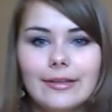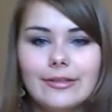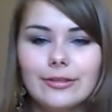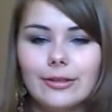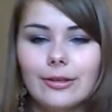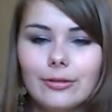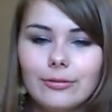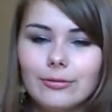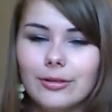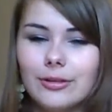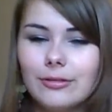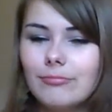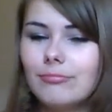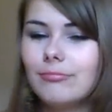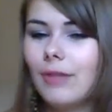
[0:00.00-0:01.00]
so you
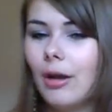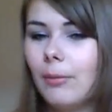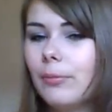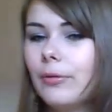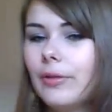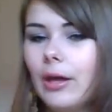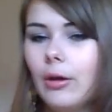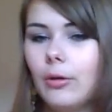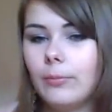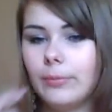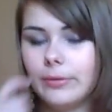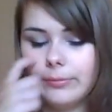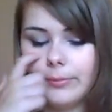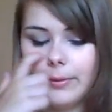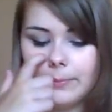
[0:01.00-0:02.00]
can, I'll put that up
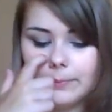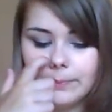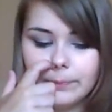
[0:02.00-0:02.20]
as well.